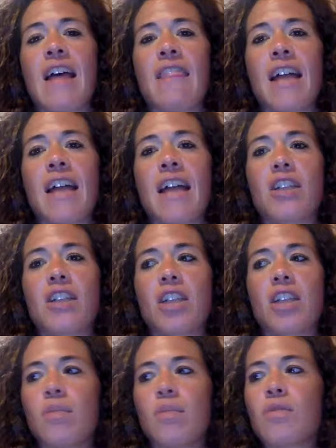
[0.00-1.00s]
that
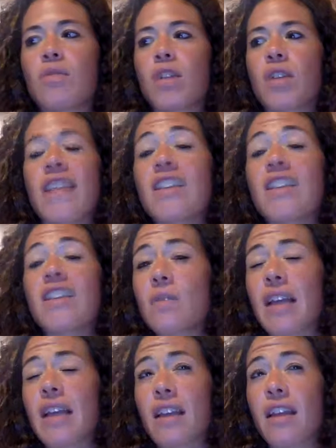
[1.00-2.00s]
she was, and this
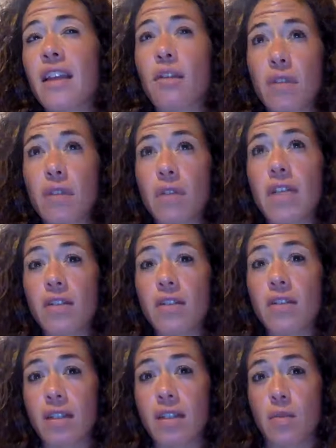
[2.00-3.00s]
was, I think, 3
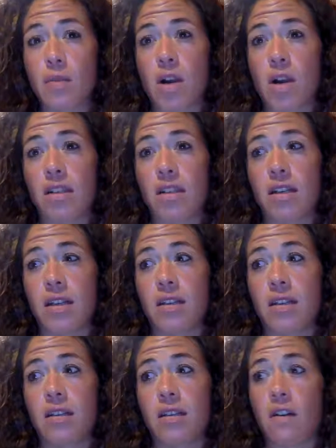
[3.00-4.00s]
years into the
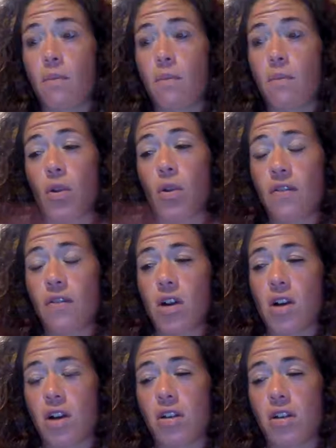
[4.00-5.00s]
process of both of her
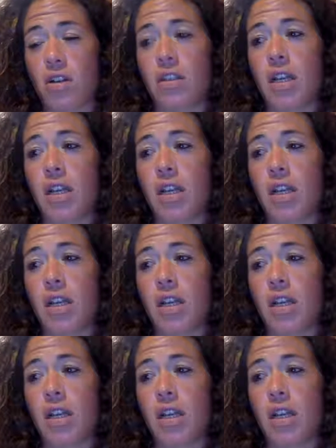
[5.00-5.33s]
daughters,